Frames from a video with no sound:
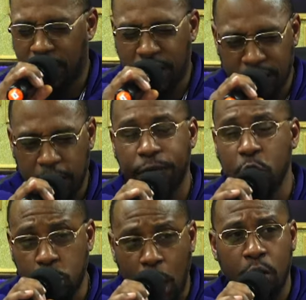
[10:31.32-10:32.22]
Because if
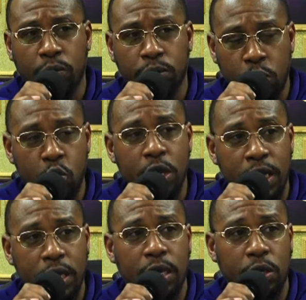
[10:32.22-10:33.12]
you don't, you
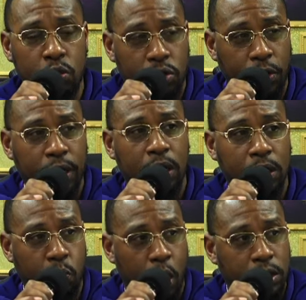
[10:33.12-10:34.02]
eat and you drink
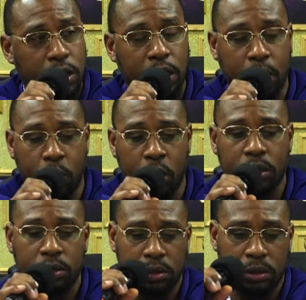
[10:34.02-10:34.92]
unworthily, come on.
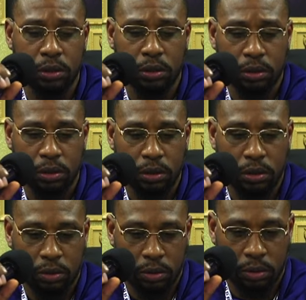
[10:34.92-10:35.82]
Eateth
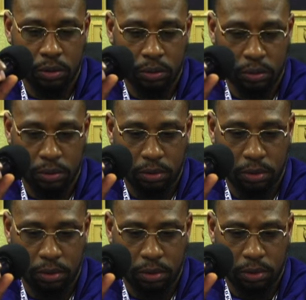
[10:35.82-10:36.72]
and drinketh
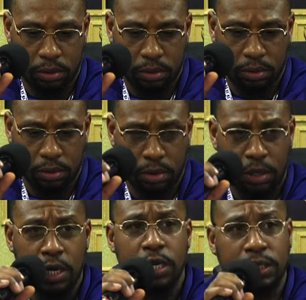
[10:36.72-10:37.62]
damnation to
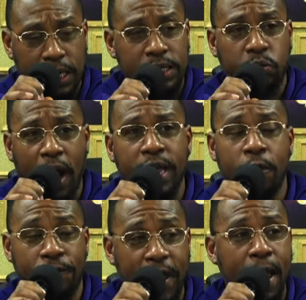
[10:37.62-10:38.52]
himself. This is why
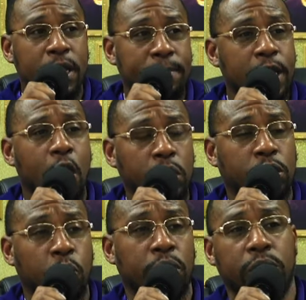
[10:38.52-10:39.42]
your family be going
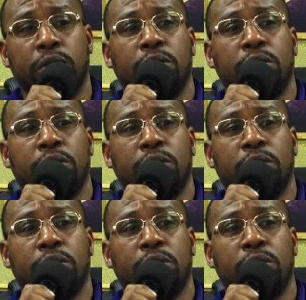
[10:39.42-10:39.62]
through it.